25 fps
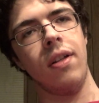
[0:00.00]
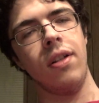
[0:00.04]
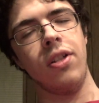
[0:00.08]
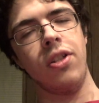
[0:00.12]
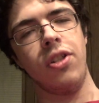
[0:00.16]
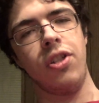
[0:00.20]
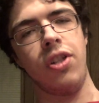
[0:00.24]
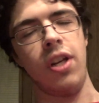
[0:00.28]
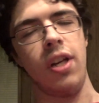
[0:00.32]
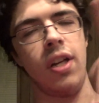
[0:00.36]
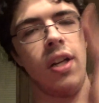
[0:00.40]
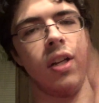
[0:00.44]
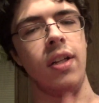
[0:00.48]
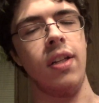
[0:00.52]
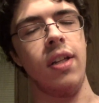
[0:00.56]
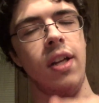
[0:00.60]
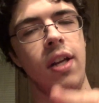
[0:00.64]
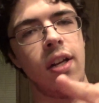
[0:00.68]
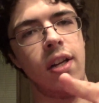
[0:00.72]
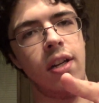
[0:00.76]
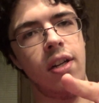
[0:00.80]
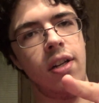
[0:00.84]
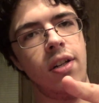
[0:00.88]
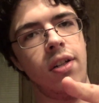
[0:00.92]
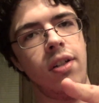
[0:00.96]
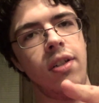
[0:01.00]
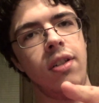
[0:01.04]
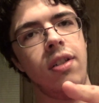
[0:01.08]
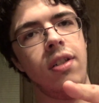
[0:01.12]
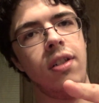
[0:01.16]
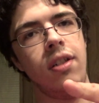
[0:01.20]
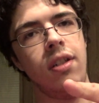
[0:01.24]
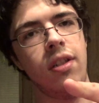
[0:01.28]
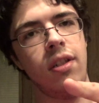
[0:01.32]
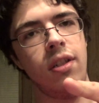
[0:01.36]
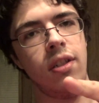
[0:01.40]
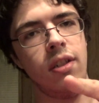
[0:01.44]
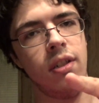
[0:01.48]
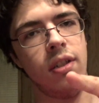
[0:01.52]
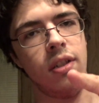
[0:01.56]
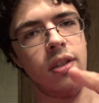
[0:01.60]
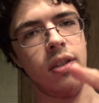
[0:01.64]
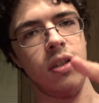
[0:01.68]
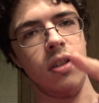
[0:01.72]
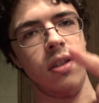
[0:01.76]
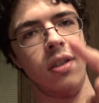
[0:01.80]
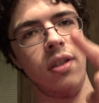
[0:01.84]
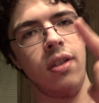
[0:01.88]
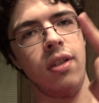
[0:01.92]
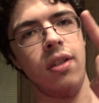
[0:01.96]
Chicken tenders
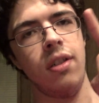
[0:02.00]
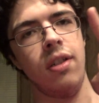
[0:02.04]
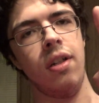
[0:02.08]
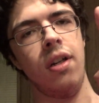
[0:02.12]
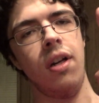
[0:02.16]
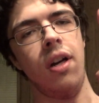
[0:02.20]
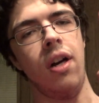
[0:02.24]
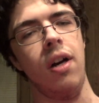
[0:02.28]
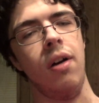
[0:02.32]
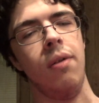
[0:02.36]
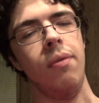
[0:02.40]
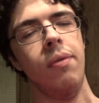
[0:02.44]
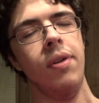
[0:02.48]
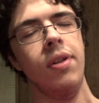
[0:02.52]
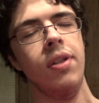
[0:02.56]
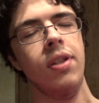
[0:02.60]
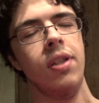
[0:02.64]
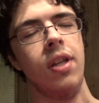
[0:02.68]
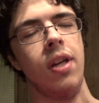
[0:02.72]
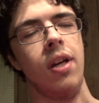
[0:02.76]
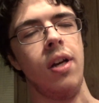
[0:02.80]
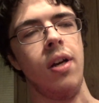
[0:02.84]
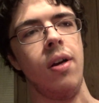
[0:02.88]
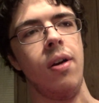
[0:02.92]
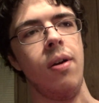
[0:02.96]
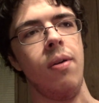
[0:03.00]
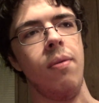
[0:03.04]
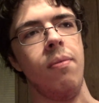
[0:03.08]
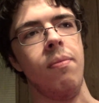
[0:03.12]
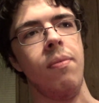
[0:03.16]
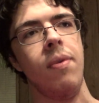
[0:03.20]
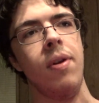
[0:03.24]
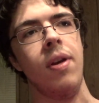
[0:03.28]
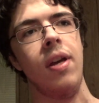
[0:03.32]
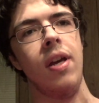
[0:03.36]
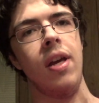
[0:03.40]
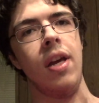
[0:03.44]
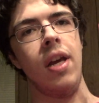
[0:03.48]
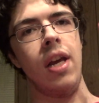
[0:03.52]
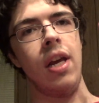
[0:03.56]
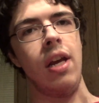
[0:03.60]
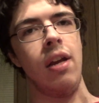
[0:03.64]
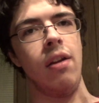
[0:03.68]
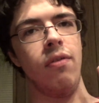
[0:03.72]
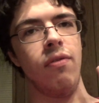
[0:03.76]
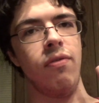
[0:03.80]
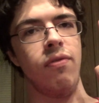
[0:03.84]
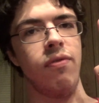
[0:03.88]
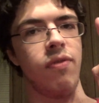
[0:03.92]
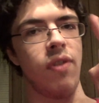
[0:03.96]
always come in
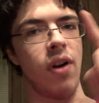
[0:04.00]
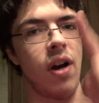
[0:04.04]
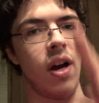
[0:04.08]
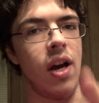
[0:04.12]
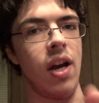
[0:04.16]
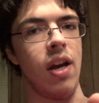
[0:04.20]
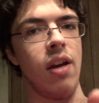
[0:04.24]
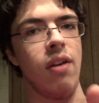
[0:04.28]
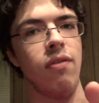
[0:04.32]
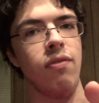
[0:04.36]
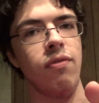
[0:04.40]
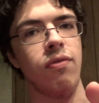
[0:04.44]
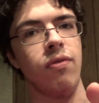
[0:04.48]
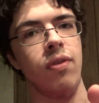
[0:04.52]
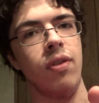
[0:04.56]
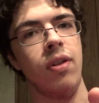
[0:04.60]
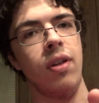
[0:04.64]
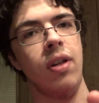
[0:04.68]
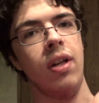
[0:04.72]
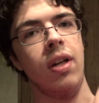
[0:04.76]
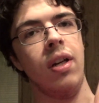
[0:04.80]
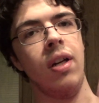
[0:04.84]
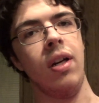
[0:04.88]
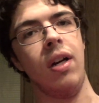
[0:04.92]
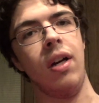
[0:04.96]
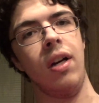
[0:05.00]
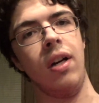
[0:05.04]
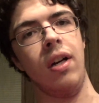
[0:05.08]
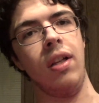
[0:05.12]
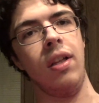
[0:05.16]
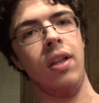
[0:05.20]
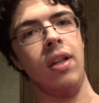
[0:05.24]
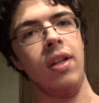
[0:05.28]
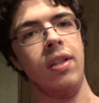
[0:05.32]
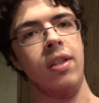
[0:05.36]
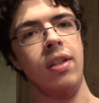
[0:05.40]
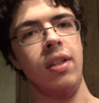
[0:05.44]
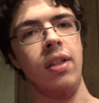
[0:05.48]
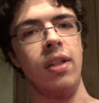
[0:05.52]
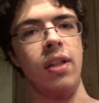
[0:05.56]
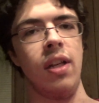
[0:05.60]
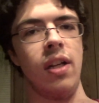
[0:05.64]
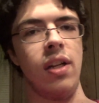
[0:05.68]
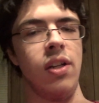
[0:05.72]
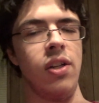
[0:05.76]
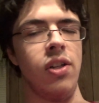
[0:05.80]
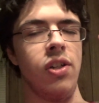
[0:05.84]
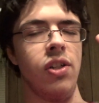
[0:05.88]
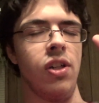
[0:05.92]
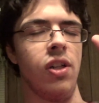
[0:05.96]
5, unless the
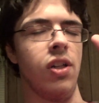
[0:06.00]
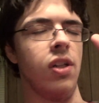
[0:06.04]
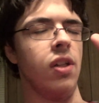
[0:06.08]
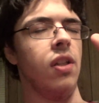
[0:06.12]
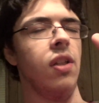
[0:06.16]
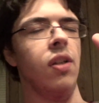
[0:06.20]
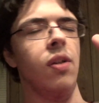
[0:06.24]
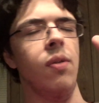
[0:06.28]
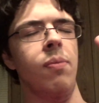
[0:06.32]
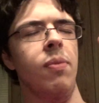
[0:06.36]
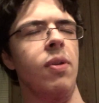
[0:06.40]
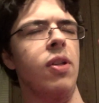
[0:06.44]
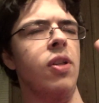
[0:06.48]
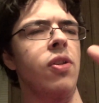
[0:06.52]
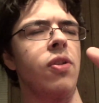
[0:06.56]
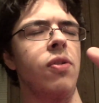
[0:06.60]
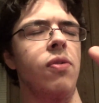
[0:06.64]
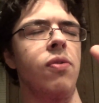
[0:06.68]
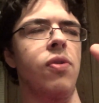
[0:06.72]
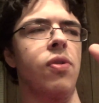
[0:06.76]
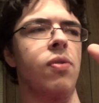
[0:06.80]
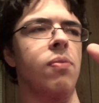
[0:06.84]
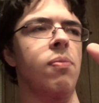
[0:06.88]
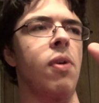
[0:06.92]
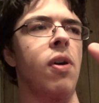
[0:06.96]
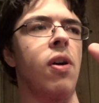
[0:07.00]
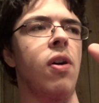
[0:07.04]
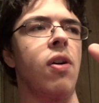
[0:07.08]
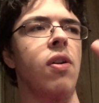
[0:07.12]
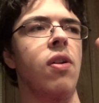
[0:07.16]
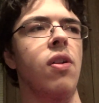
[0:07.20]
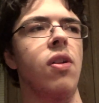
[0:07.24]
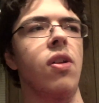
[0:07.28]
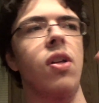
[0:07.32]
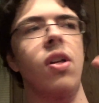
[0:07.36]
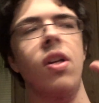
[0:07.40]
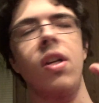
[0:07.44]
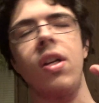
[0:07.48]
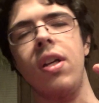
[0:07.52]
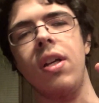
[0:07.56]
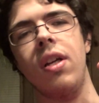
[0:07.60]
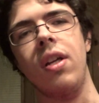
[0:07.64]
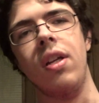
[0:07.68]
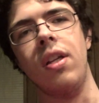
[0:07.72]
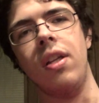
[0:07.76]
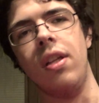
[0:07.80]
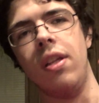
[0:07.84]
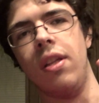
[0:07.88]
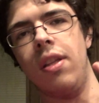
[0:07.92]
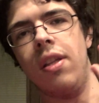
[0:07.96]
tenders are a little bit too small,
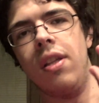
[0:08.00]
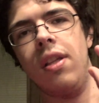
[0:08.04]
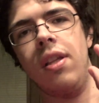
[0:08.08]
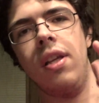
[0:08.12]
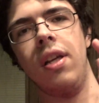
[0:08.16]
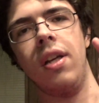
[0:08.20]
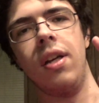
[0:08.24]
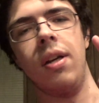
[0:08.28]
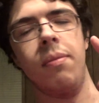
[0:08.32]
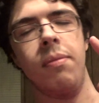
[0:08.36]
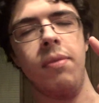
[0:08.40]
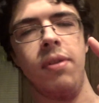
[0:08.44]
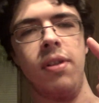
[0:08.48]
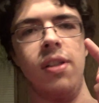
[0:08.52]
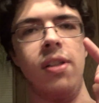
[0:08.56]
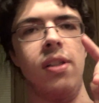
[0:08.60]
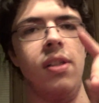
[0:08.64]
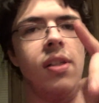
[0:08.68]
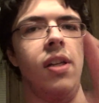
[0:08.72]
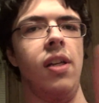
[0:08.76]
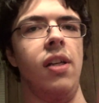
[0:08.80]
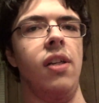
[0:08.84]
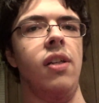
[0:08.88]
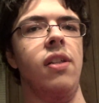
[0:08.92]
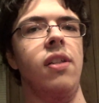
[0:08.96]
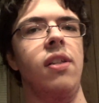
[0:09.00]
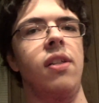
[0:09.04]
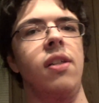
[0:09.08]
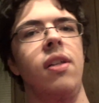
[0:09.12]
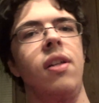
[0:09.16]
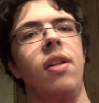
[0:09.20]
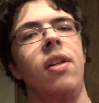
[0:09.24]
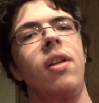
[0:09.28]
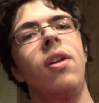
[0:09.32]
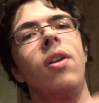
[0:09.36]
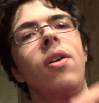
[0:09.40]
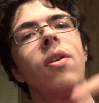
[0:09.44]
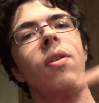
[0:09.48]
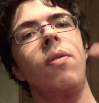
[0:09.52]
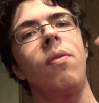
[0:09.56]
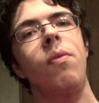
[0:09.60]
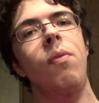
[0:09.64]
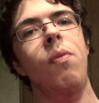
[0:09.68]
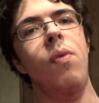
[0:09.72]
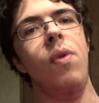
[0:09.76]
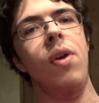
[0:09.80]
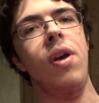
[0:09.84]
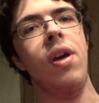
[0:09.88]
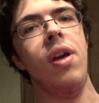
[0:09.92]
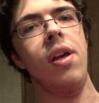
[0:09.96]
then they come in 6
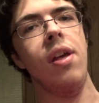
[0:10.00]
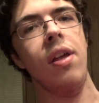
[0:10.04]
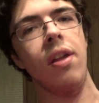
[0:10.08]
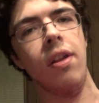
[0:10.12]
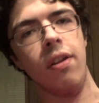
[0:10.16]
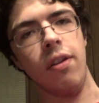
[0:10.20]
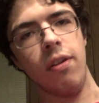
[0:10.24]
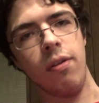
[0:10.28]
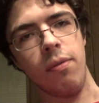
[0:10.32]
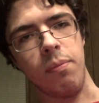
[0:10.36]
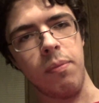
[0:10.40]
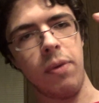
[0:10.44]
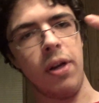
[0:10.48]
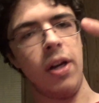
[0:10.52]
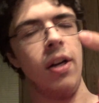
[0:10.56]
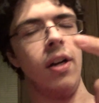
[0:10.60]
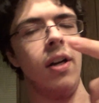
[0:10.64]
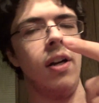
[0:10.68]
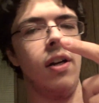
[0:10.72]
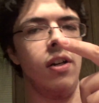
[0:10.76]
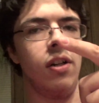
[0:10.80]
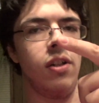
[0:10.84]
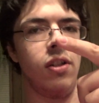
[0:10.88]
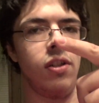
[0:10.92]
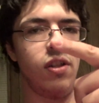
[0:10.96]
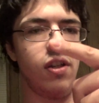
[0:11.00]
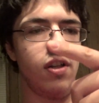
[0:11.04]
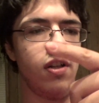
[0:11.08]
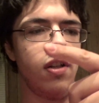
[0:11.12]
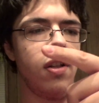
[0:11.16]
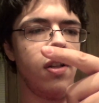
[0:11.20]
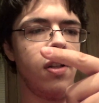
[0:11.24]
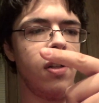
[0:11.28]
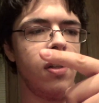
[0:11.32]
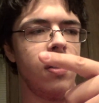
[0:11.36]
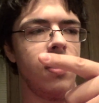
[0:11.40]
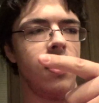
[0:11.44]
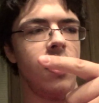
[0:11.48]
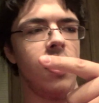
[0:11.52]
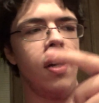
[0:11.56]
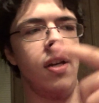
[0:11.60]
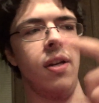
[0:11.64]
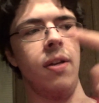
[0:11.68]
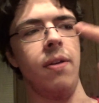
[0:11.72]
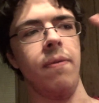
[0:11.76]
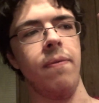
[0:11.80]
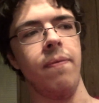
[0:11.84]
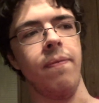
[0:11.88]
with marinara sauce on the side.